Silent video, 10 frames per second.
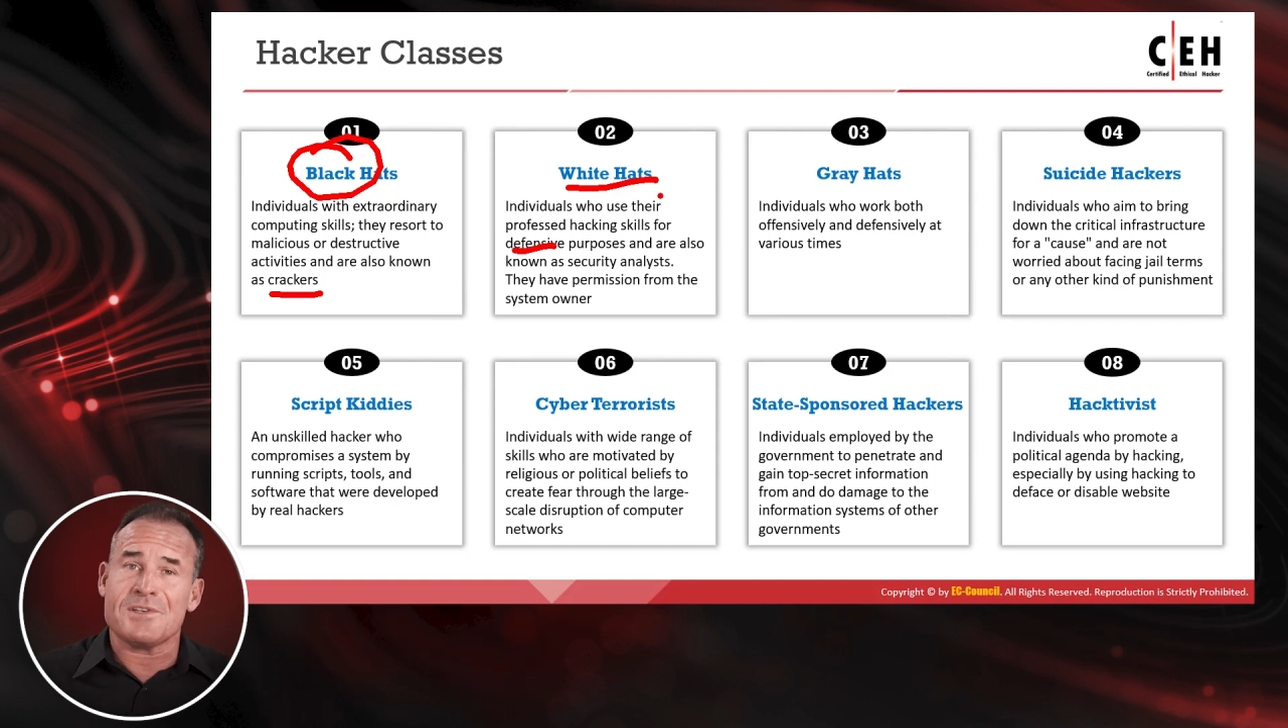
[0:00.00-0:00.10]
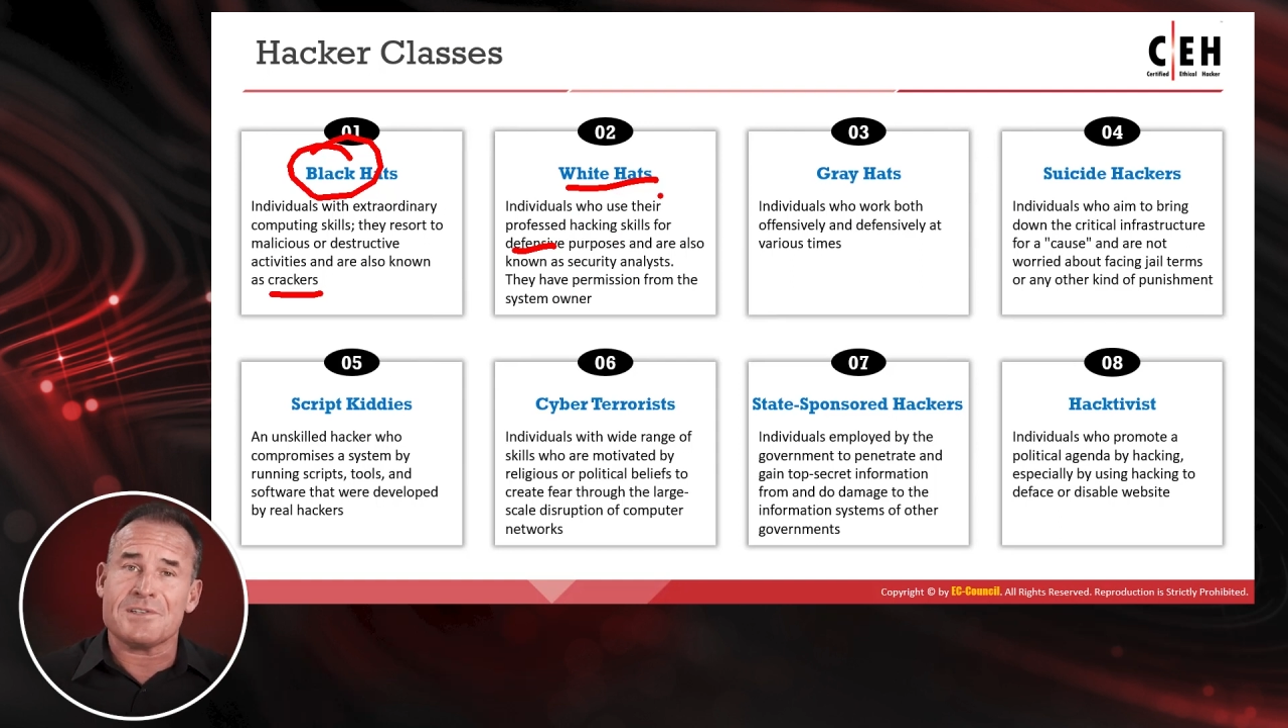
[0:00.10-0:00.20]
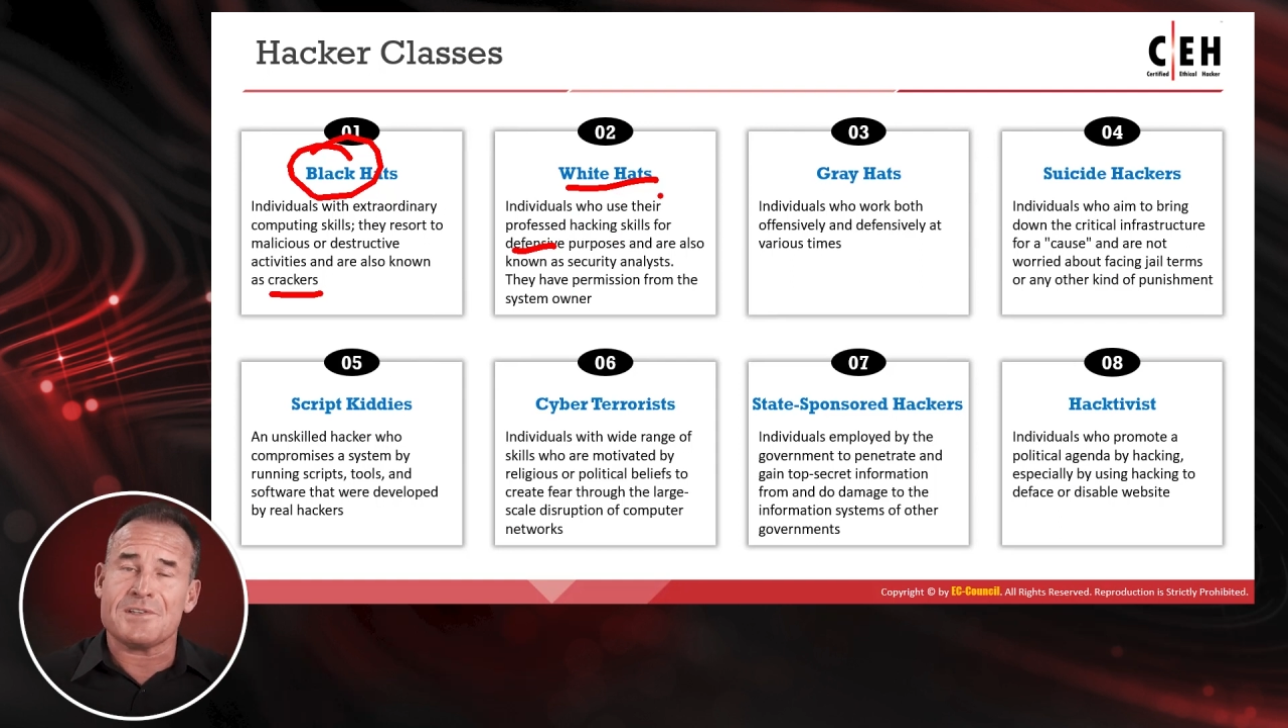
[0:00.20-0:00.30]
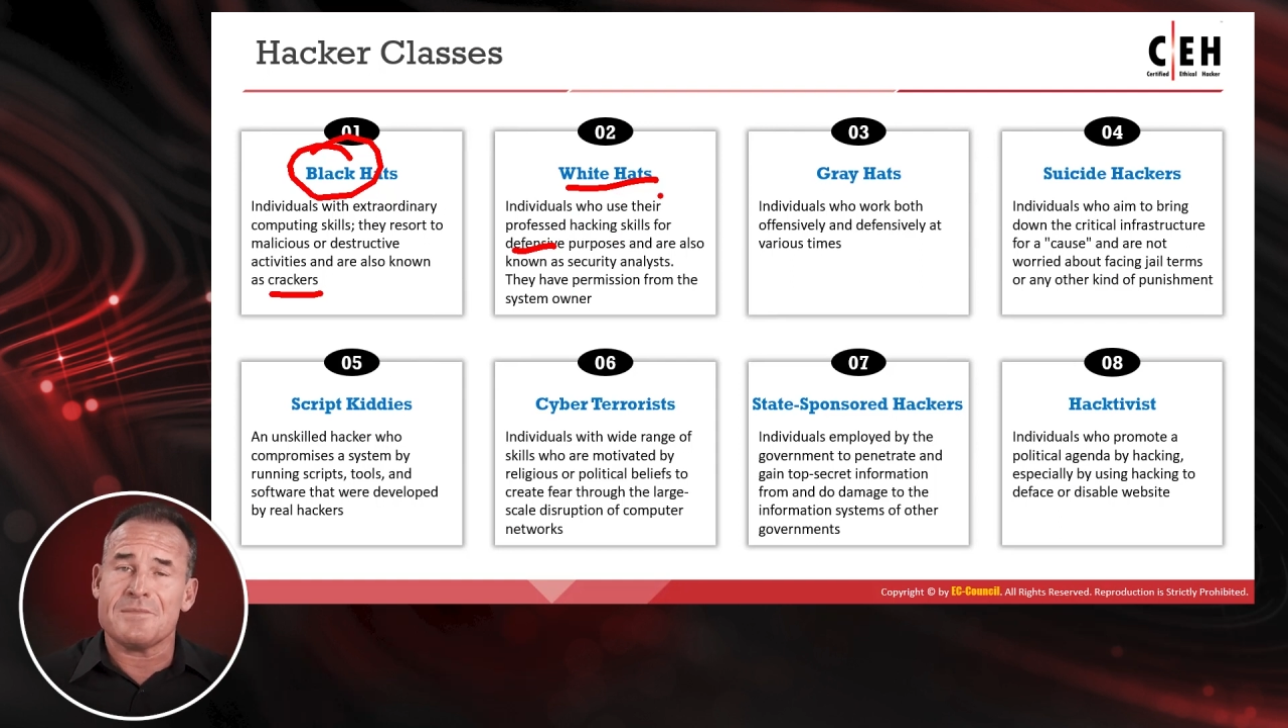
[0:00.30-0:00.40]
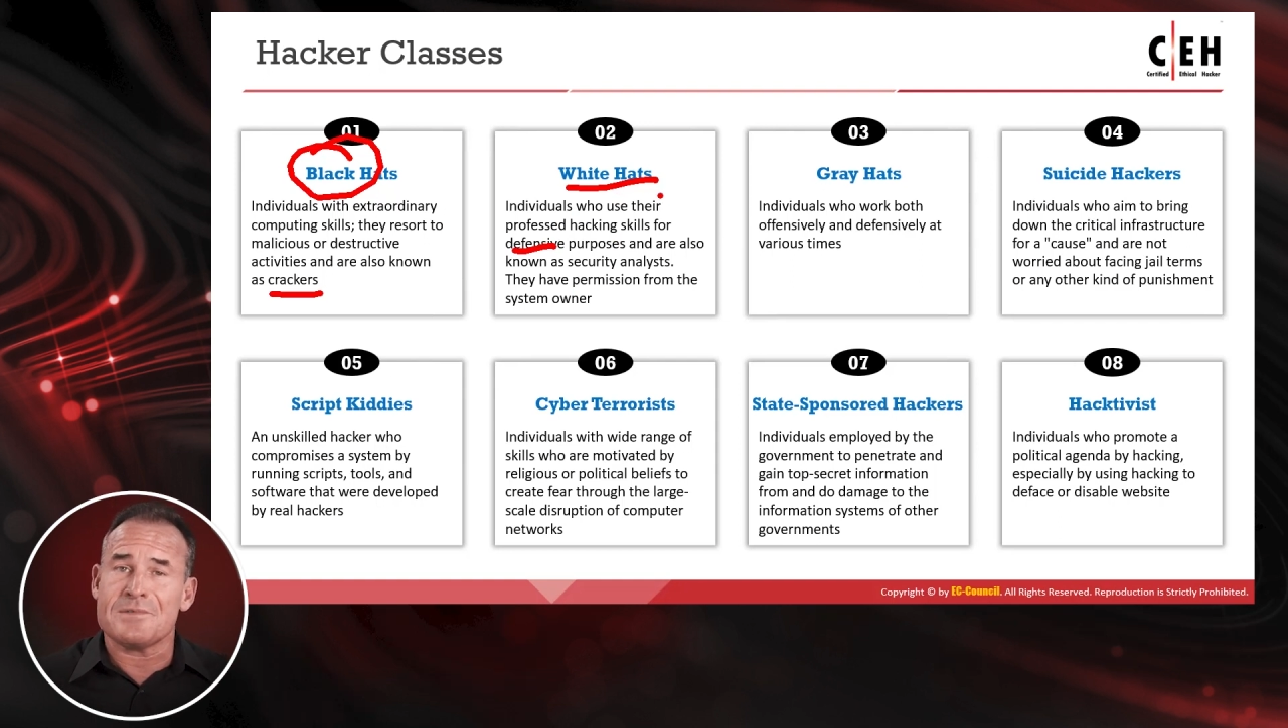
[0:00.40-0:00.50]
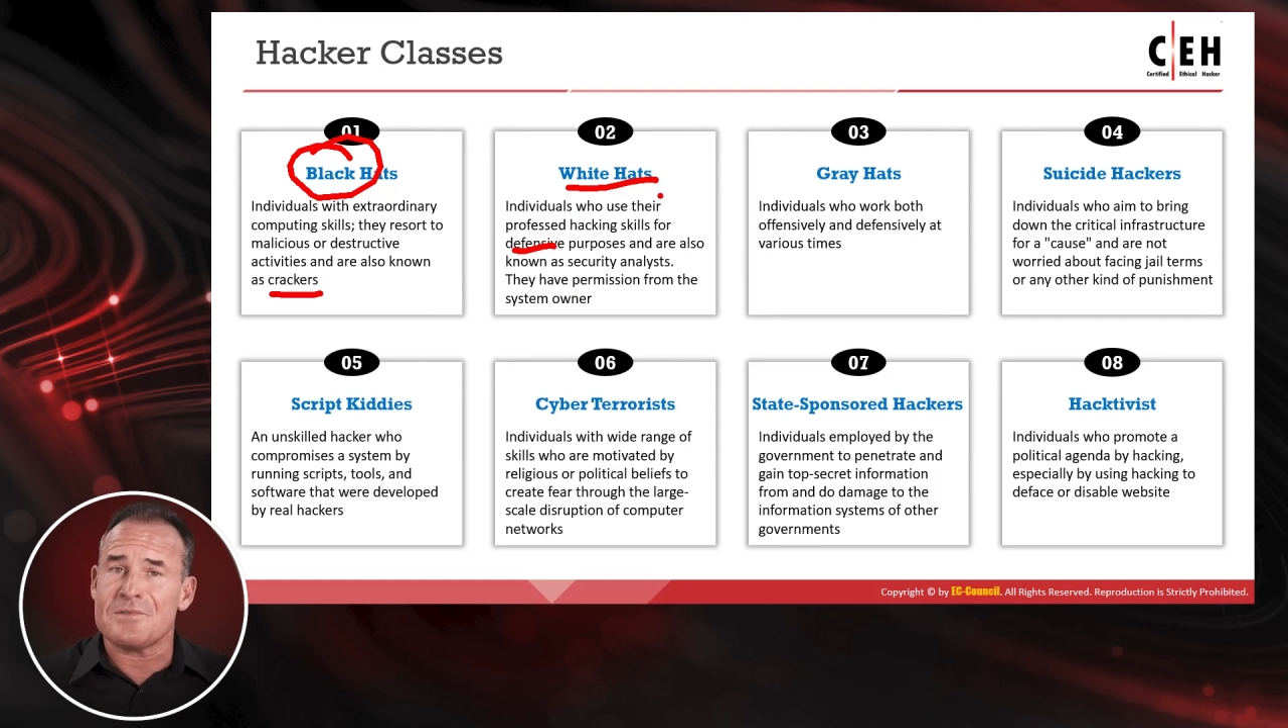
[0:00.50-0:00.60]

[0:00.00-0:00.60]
system